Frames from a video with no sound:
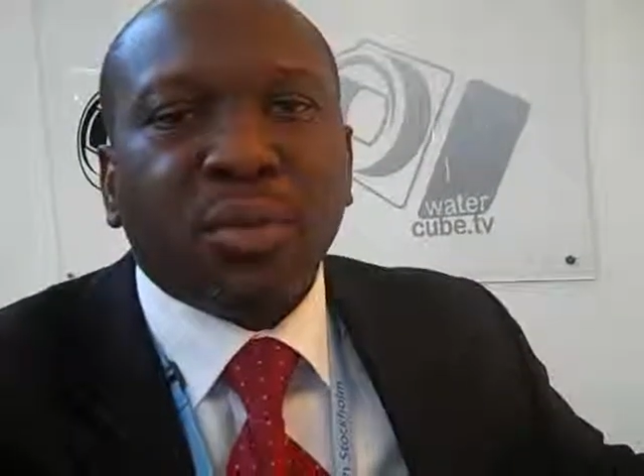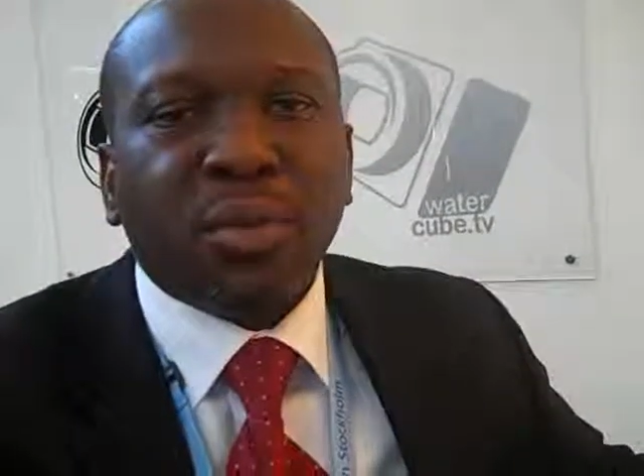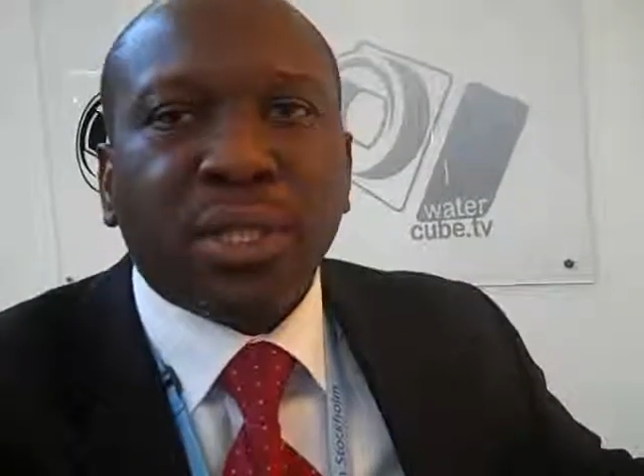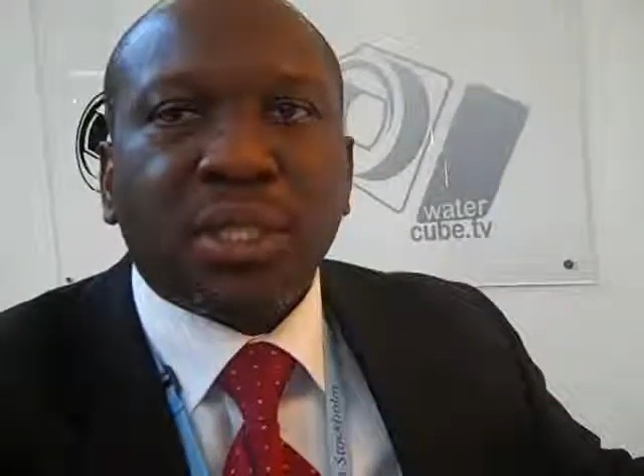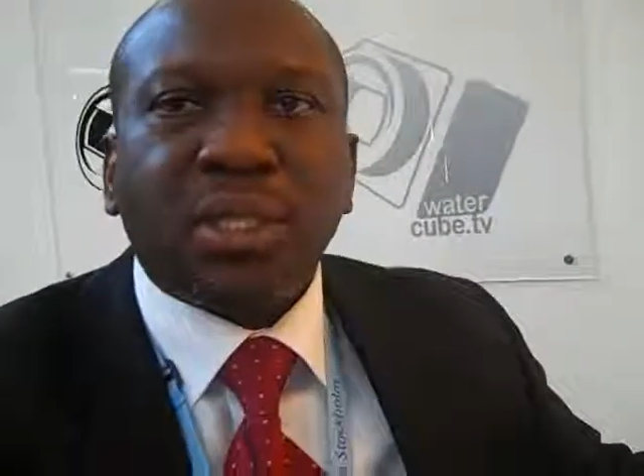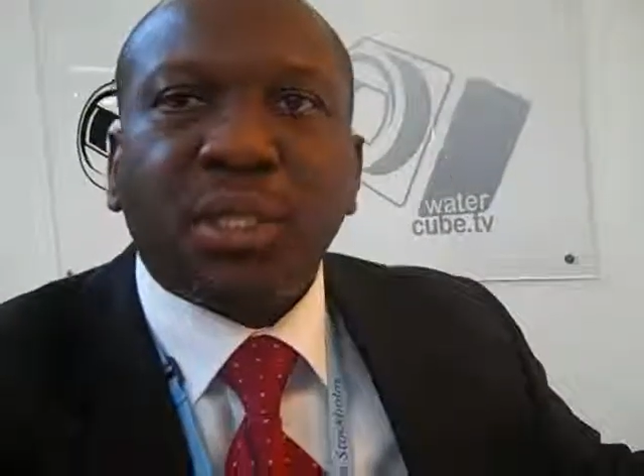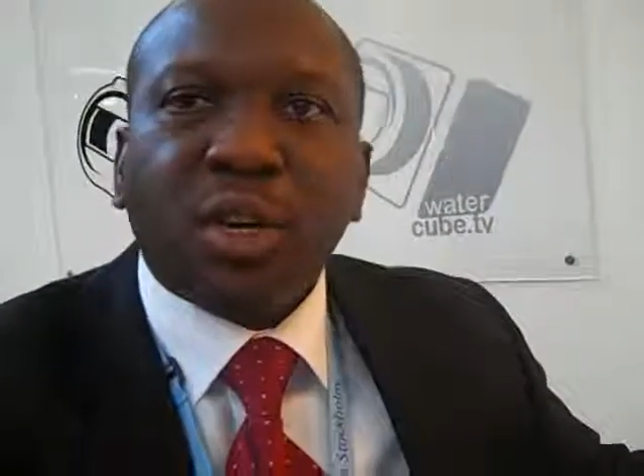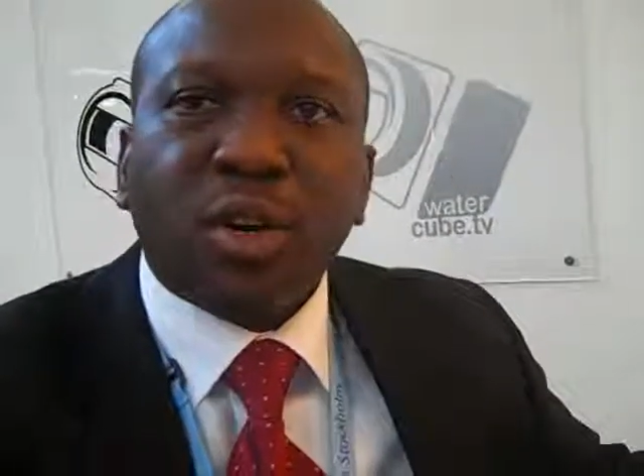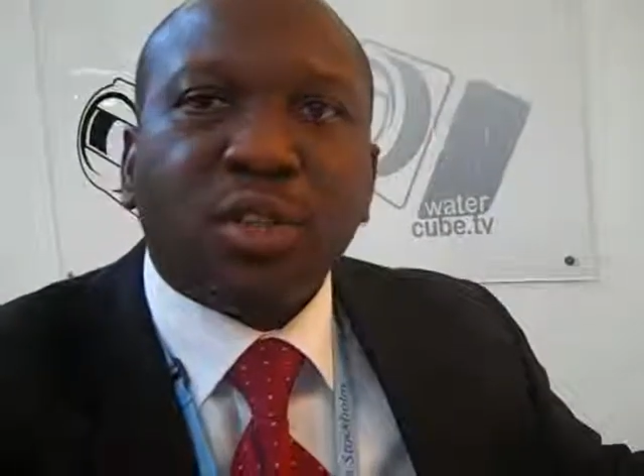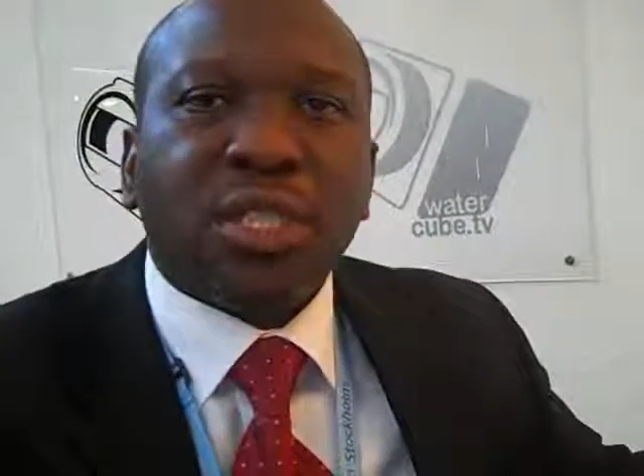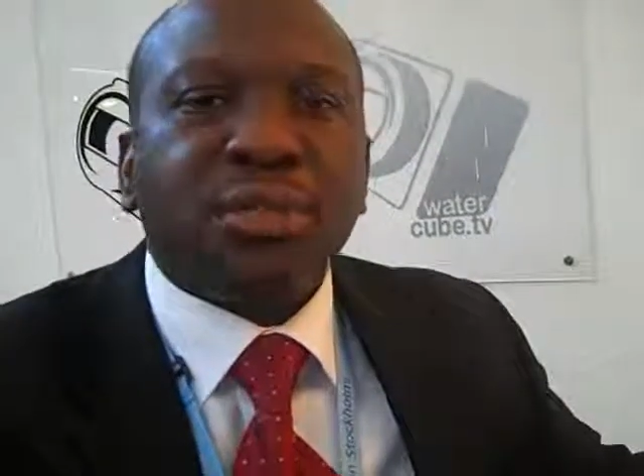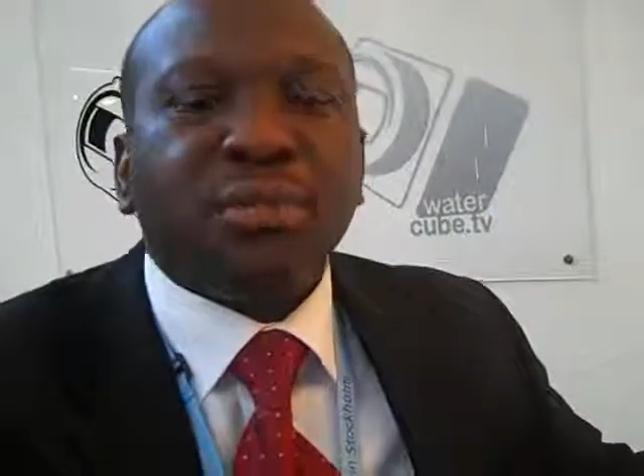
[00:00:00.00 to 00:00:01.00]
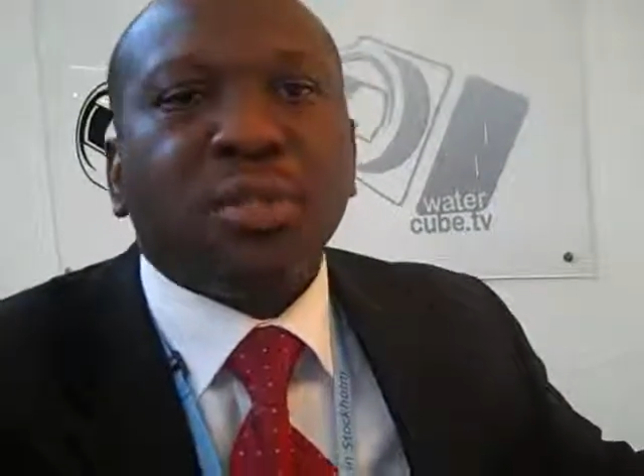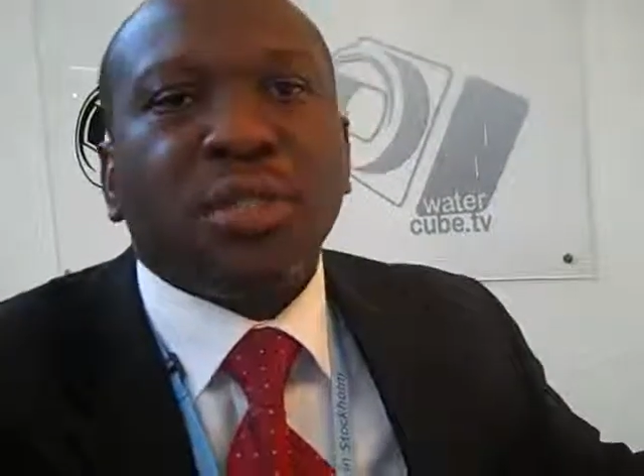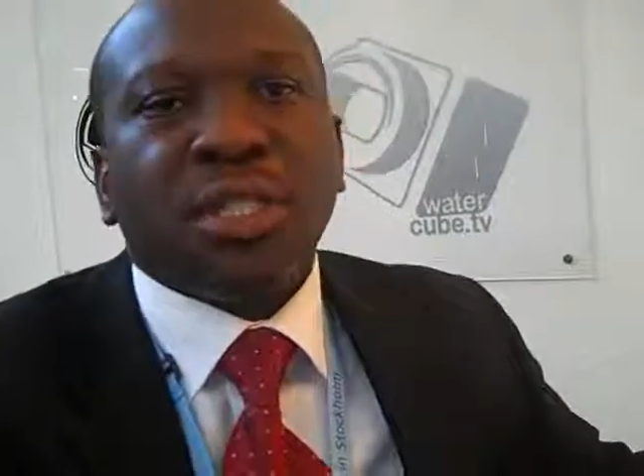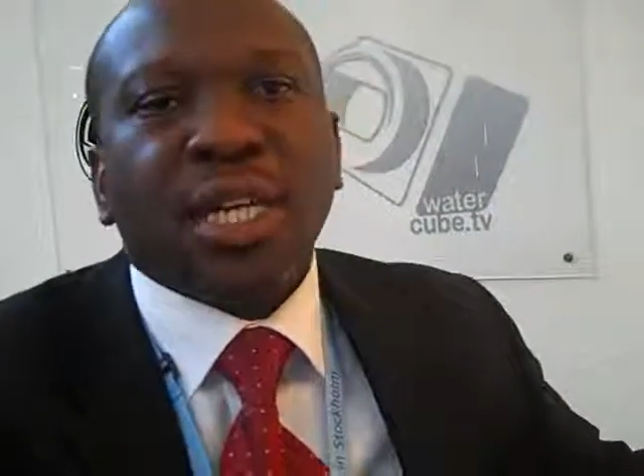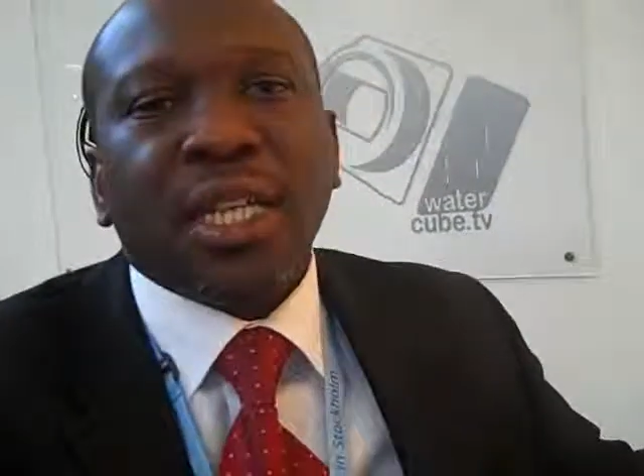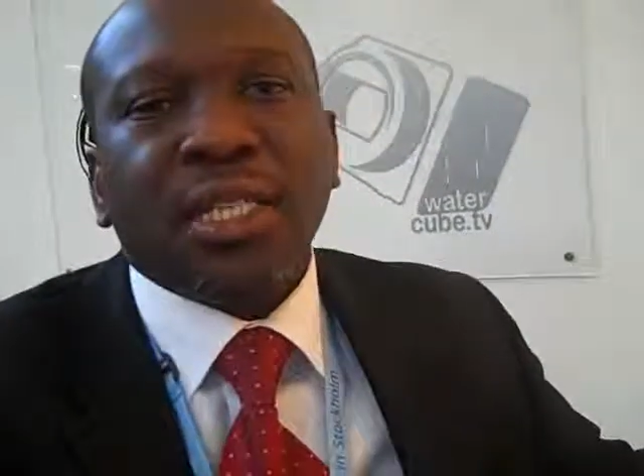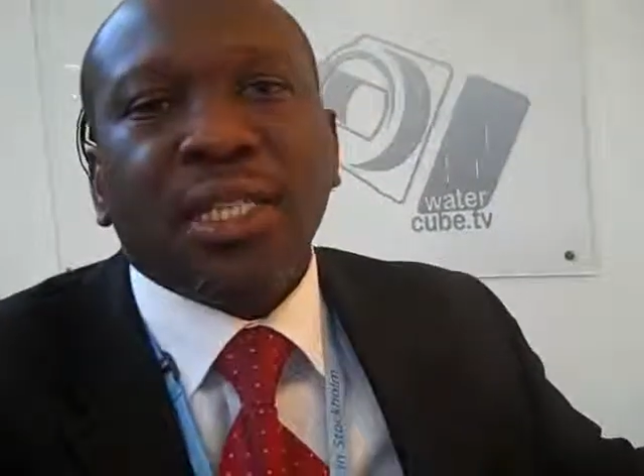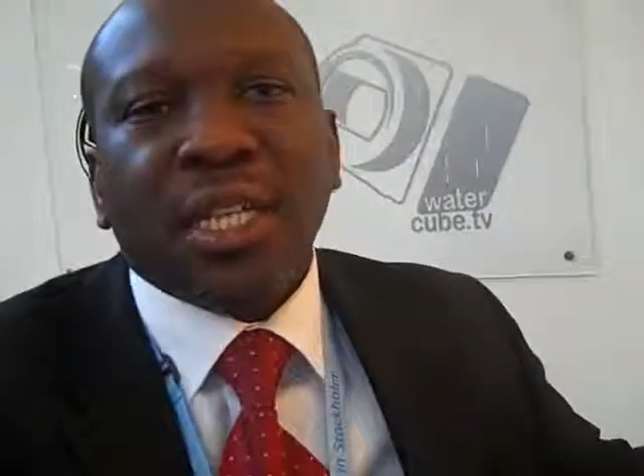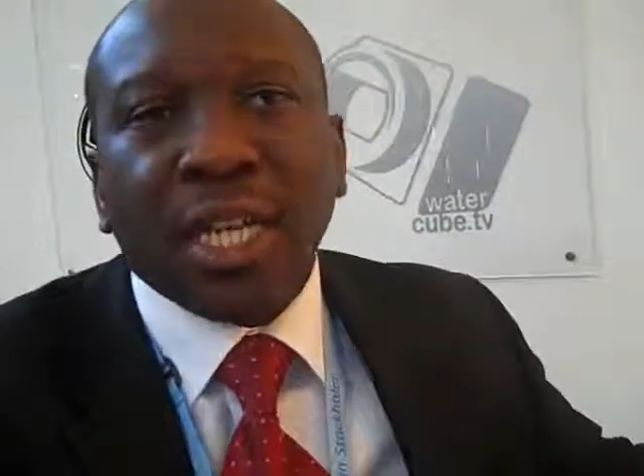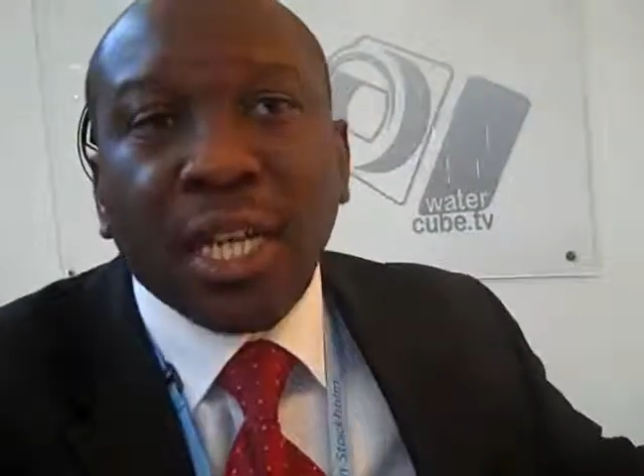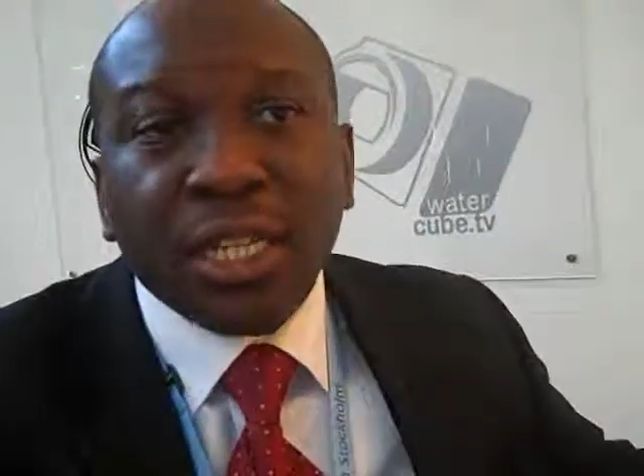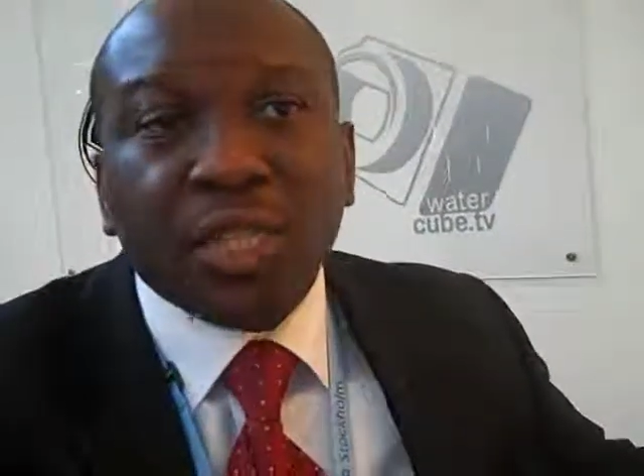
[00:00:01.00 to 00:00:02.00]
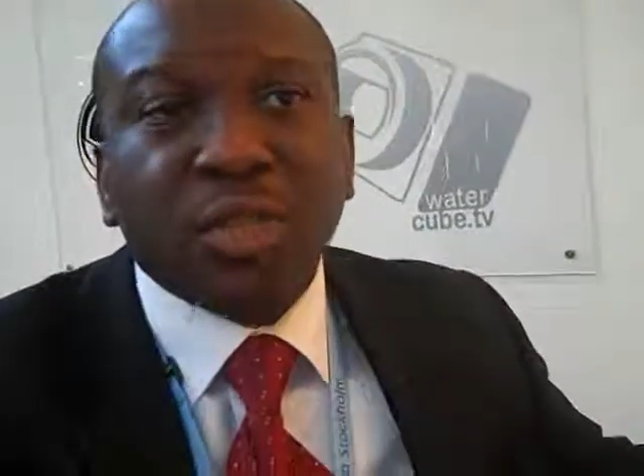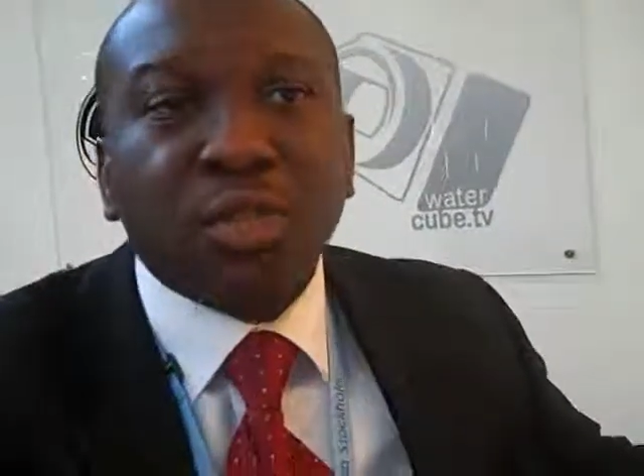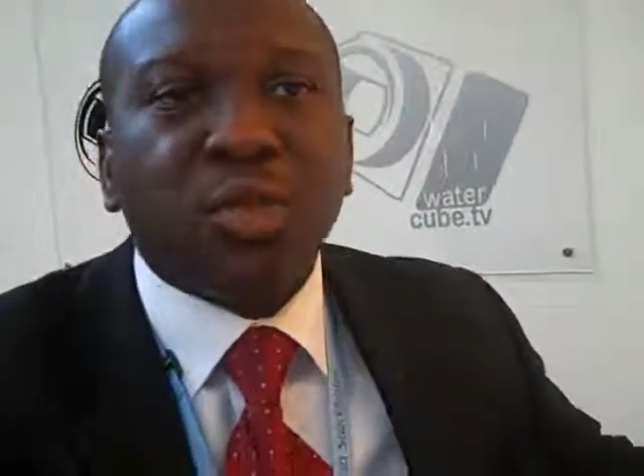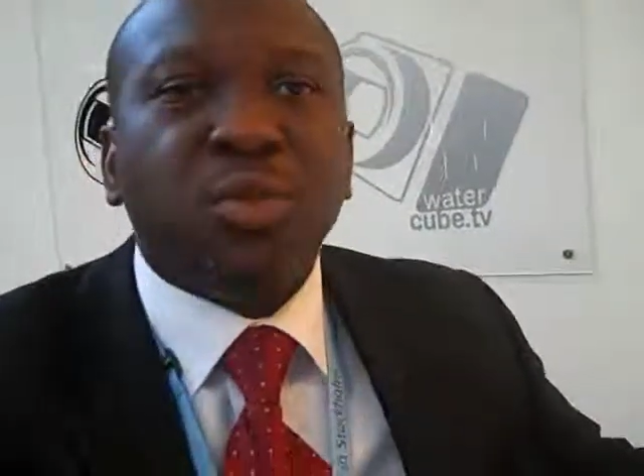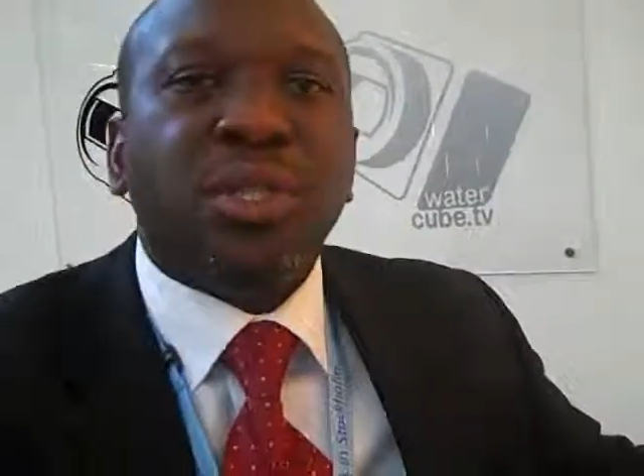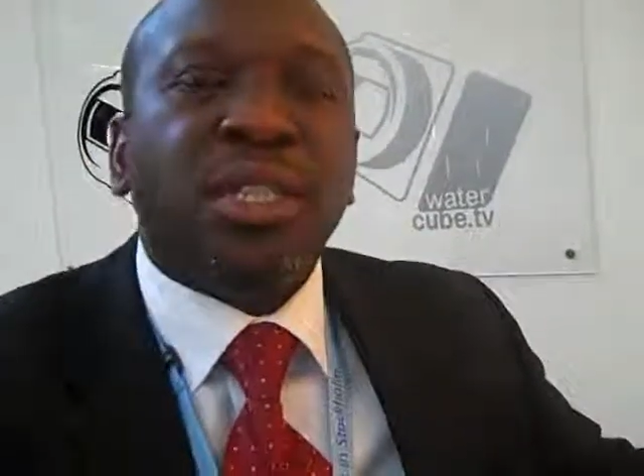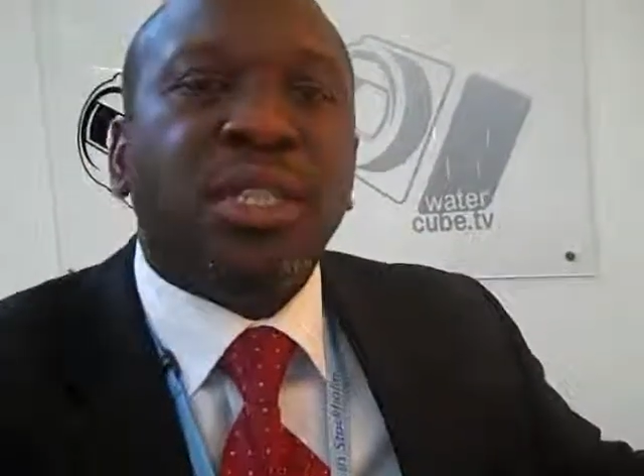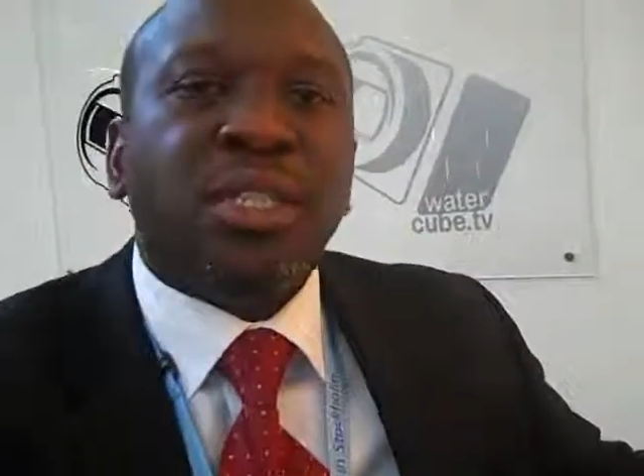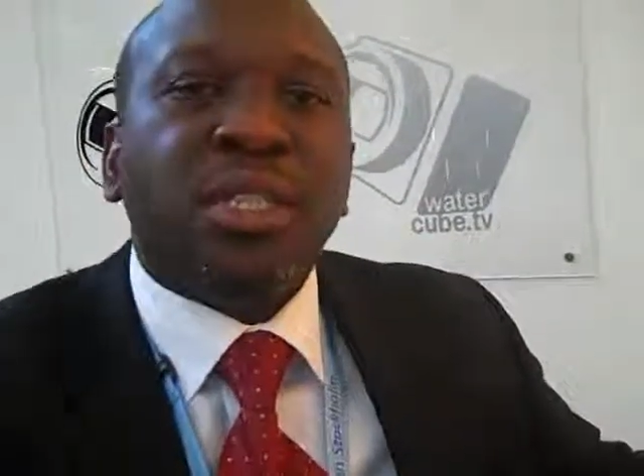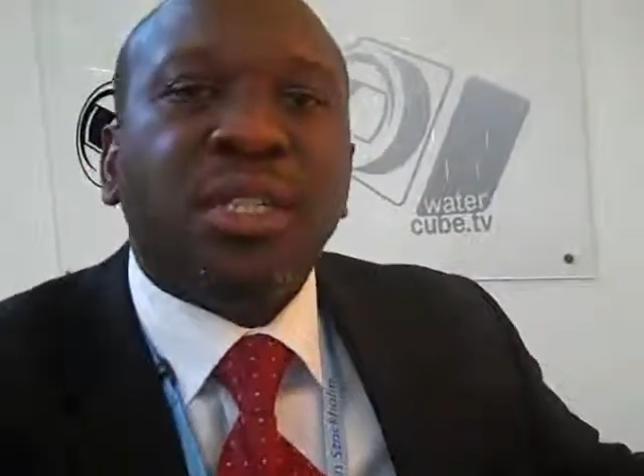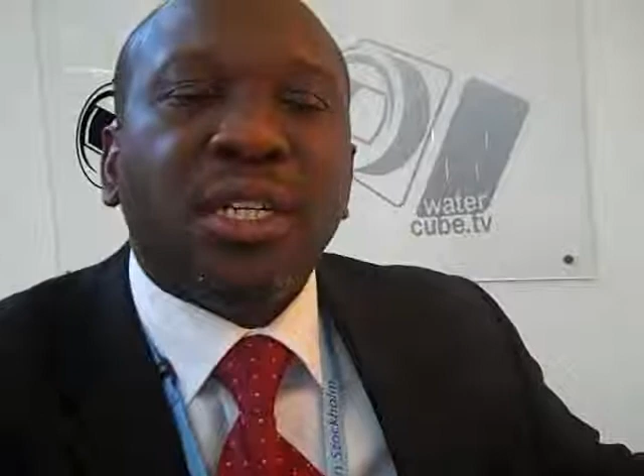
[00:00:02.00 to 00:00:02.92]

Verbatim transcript: with all civil society and N G Os within